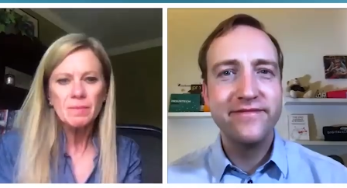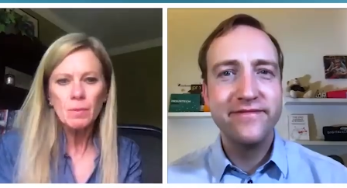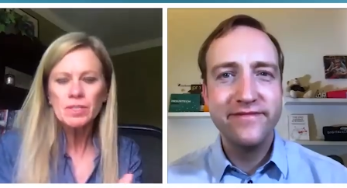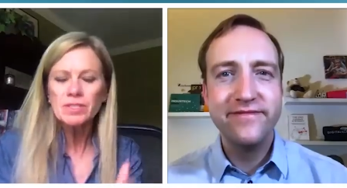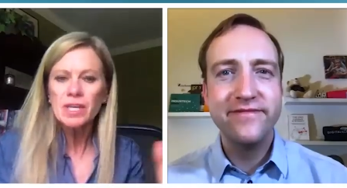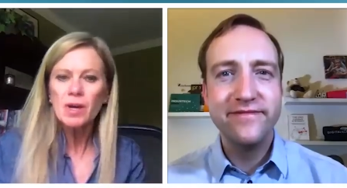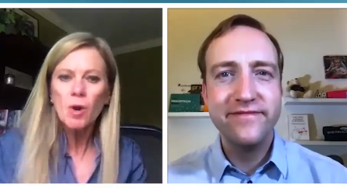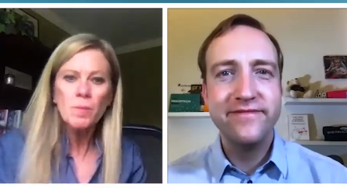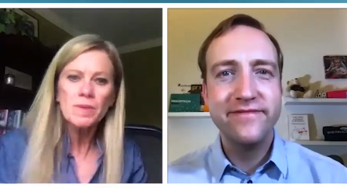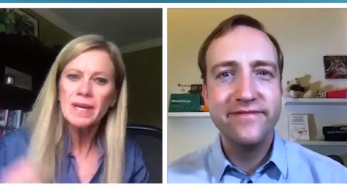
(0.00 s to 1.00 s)
Speaker 1: when you say
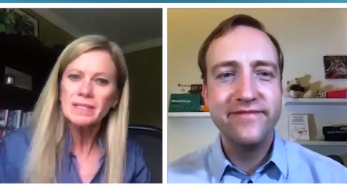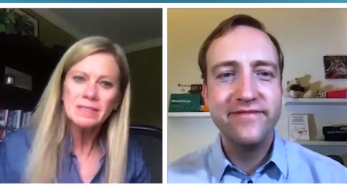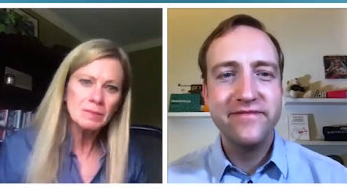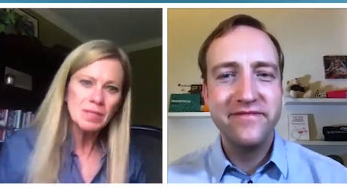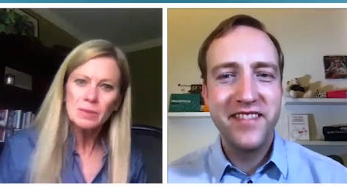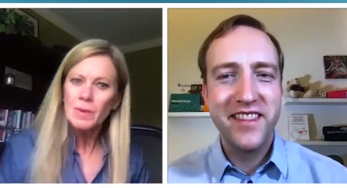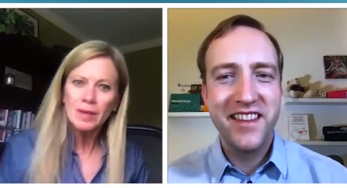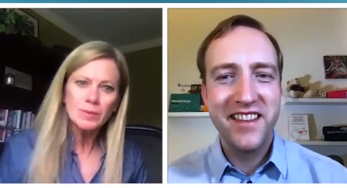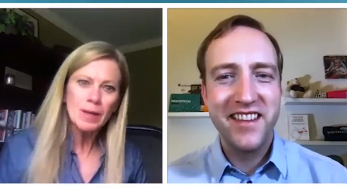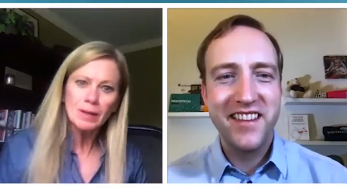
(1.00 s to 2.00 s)
open, that doesn't mean the
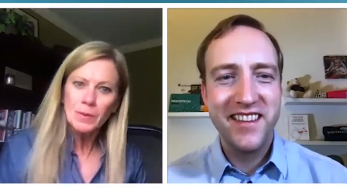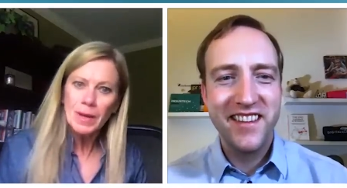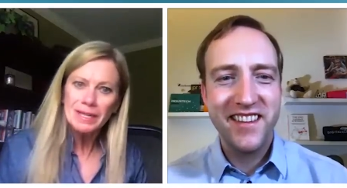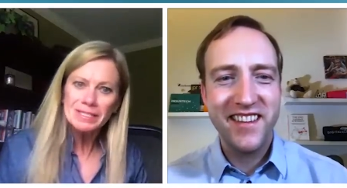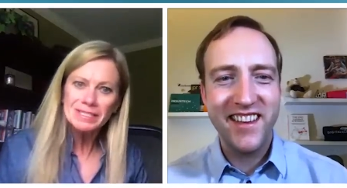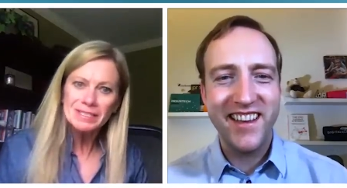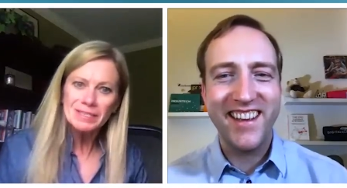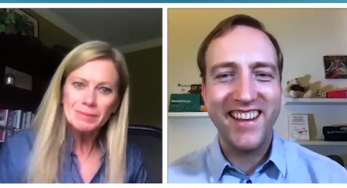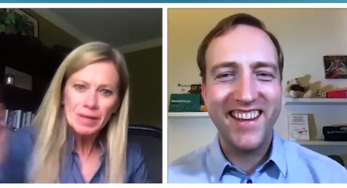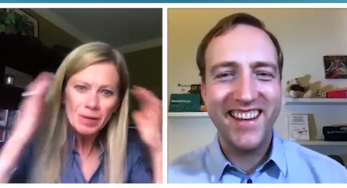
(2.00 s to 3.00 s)
wild, wild west,
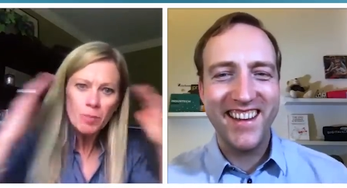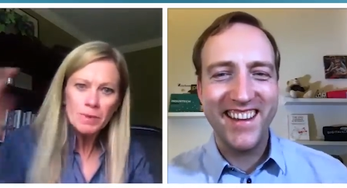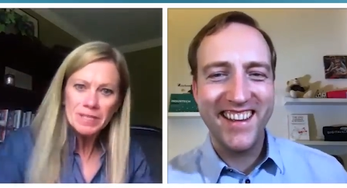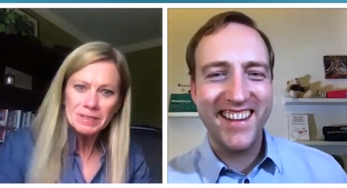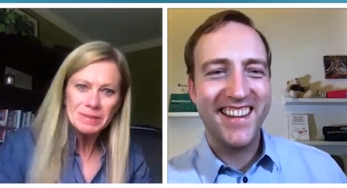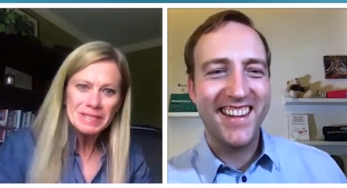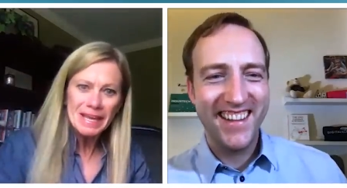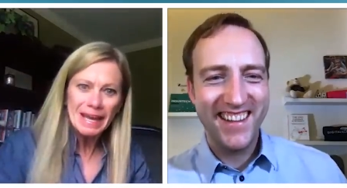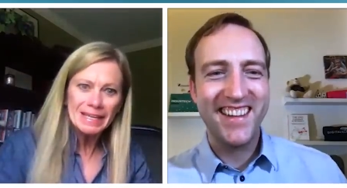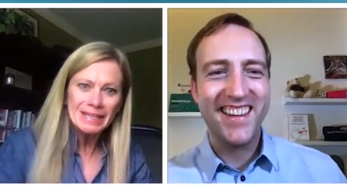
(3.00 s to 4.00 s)
yeah. right? Open doesn't mean
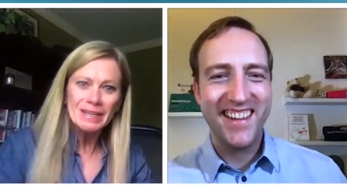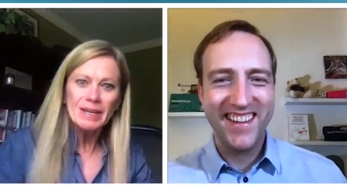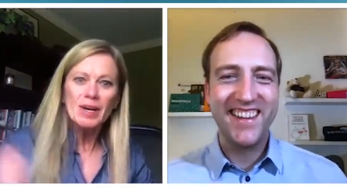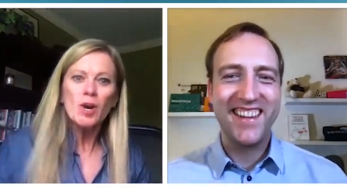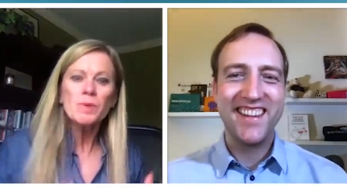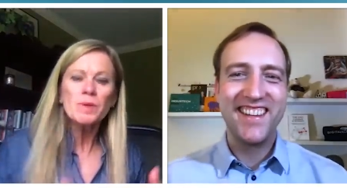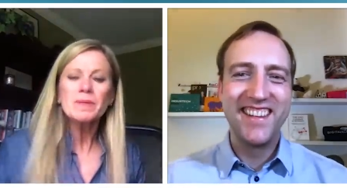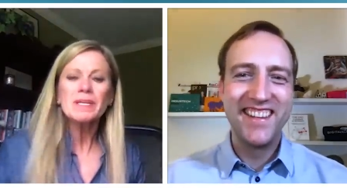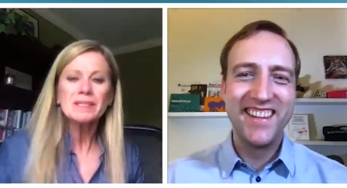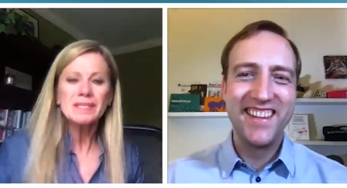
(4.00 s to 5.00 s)
that. Open
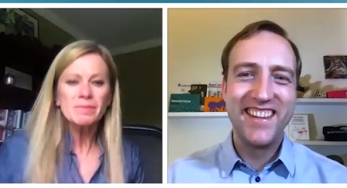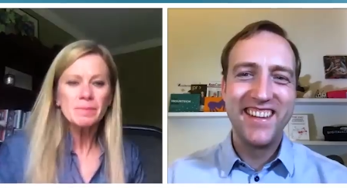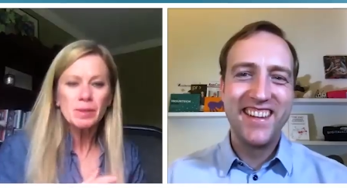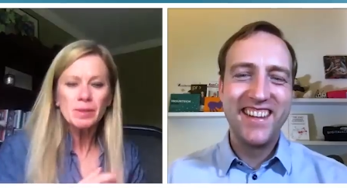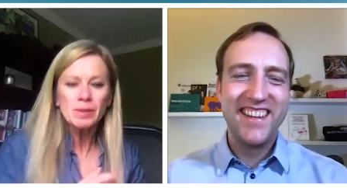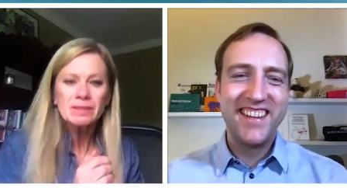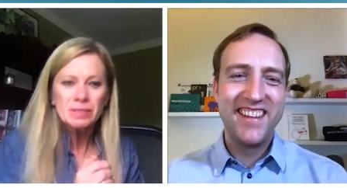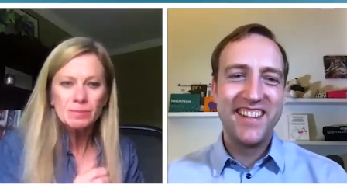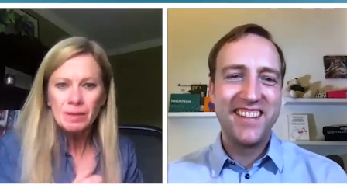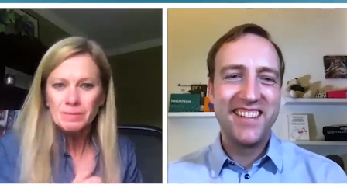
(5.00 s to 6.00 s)
means I'm building,
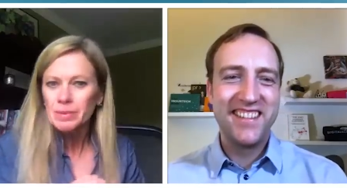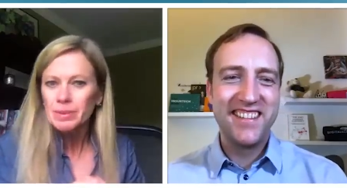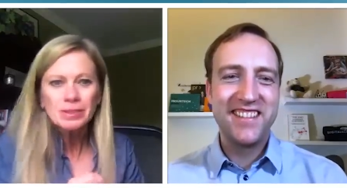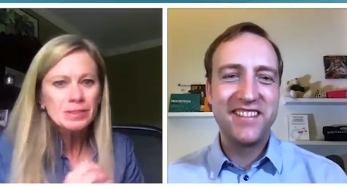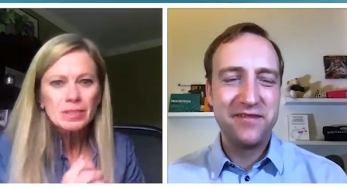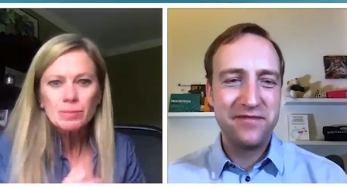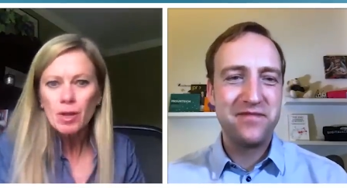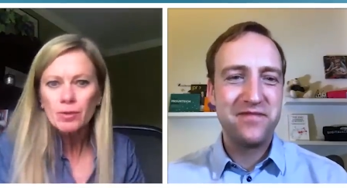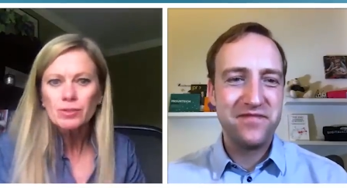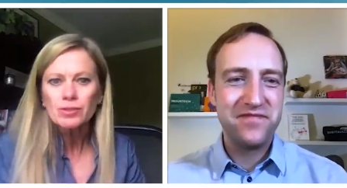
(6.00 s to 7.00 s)
I'm building
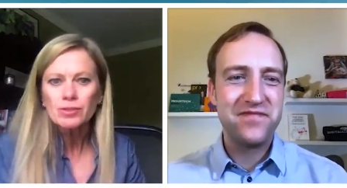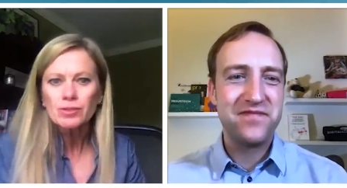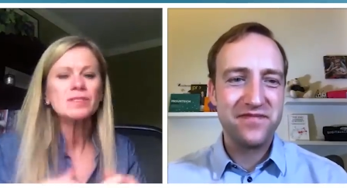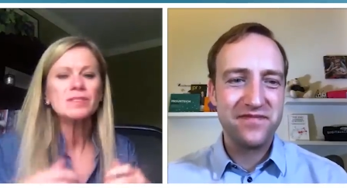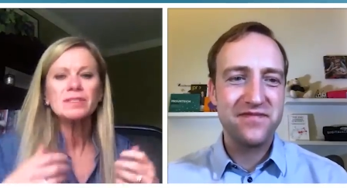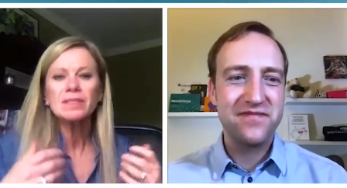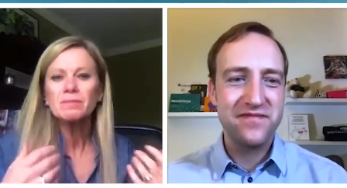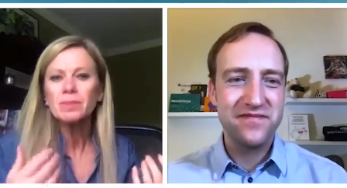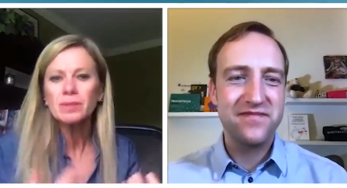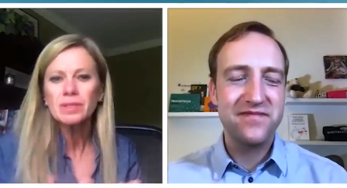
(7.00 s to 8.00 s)
smaller services,
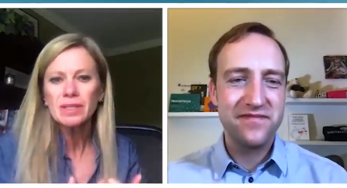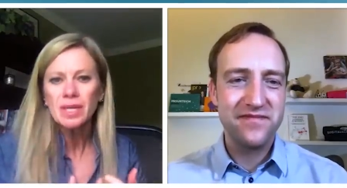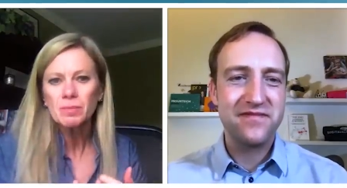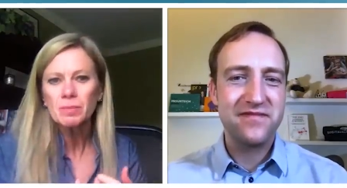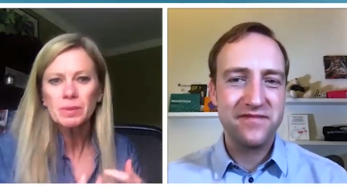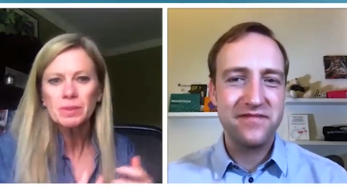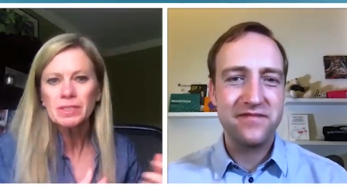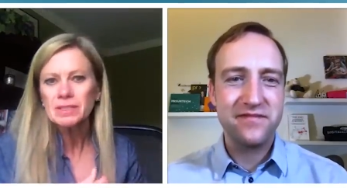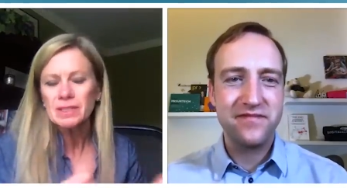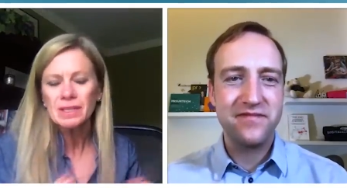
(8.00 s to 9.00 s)
I'm building
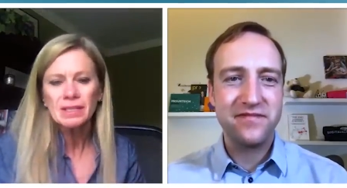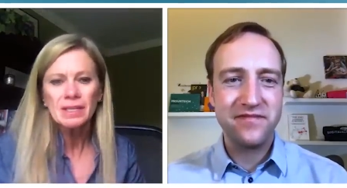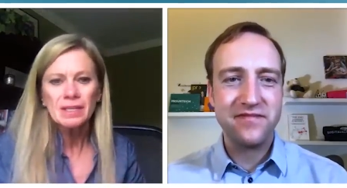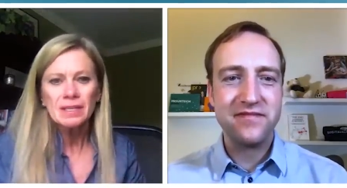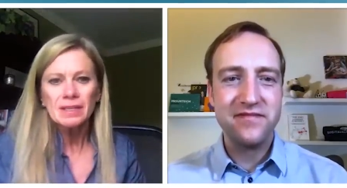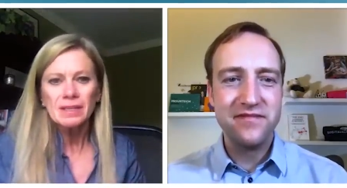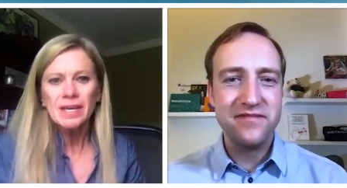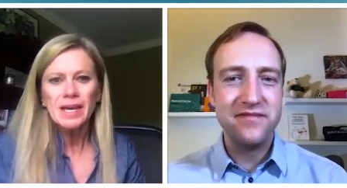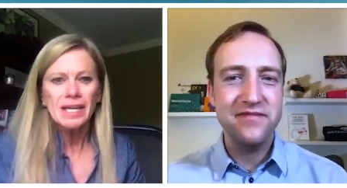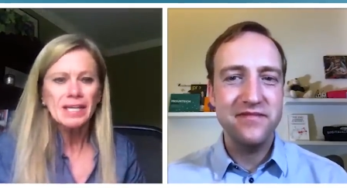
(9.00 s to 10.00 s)
capabilities that
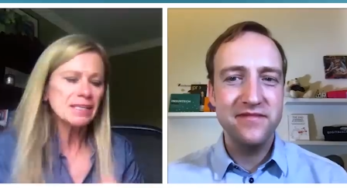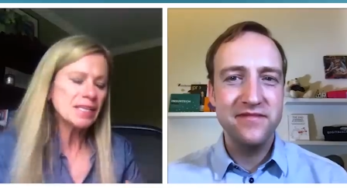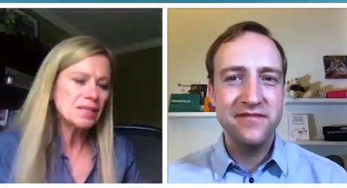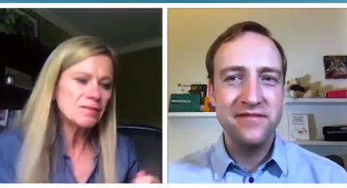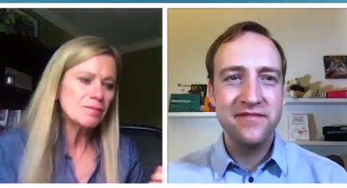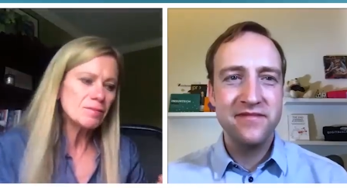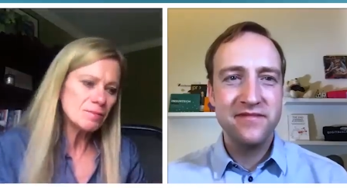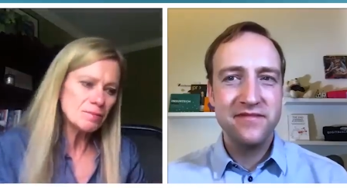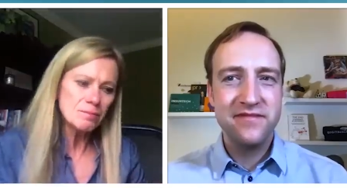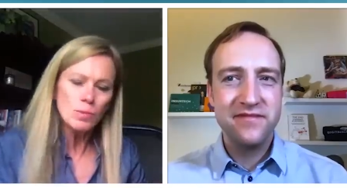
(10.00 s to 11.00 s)
that can
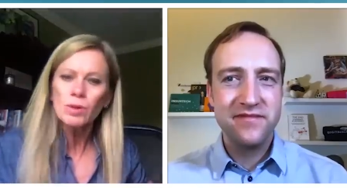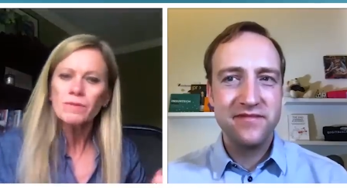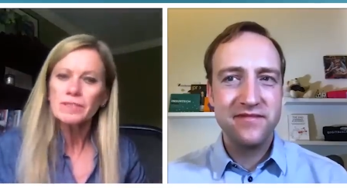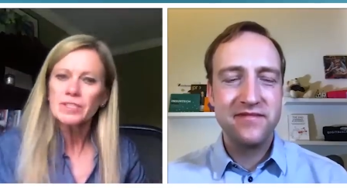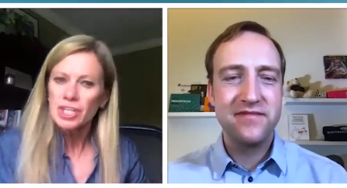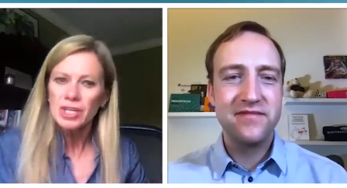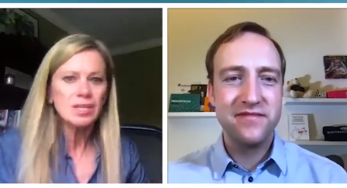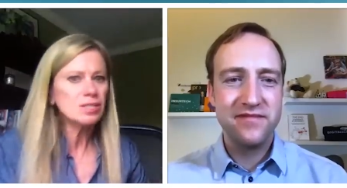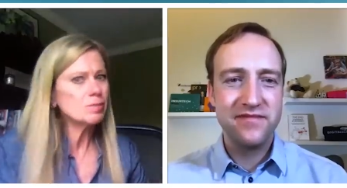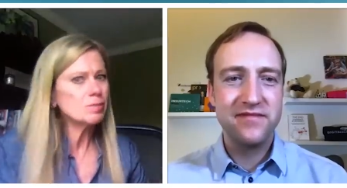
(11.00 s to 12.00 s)
morph and
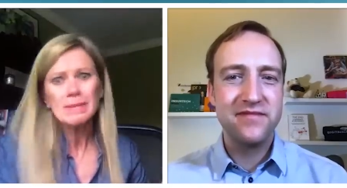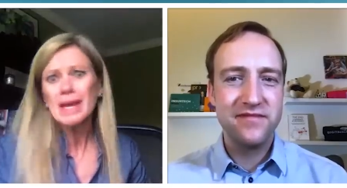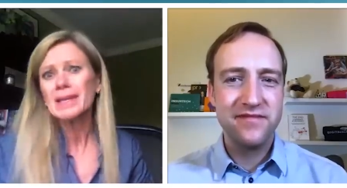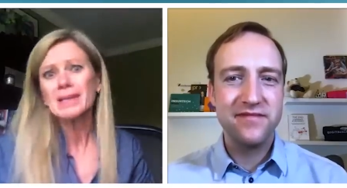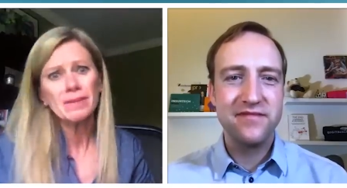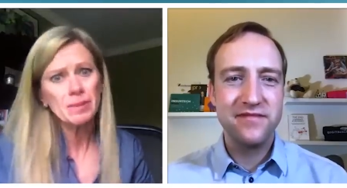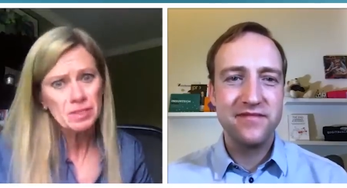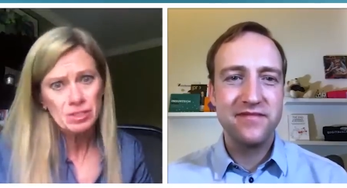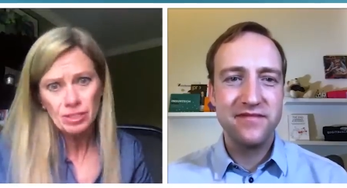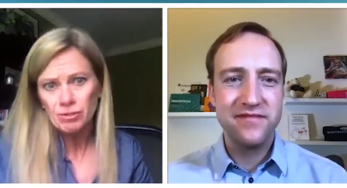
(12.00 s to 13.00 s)
change, but I'm not giving up
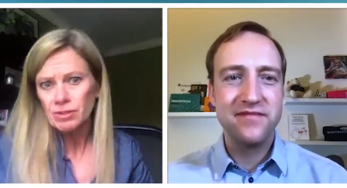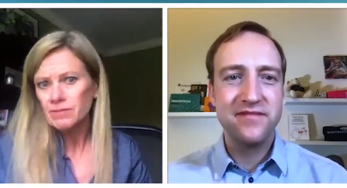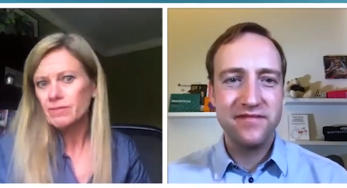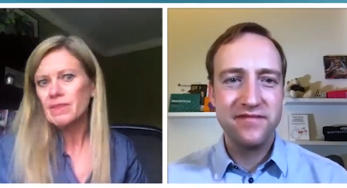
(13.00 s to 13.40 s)
security for